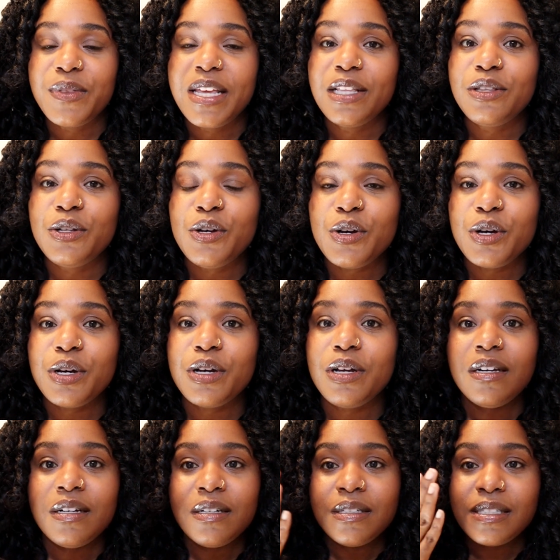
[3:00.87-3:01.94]
they
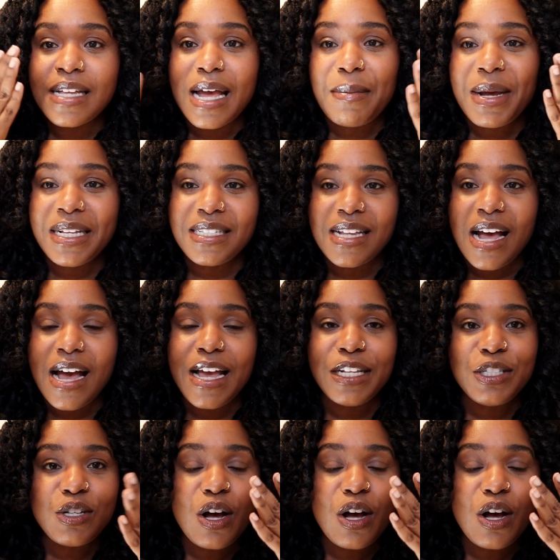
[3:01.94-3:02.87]
look side by side.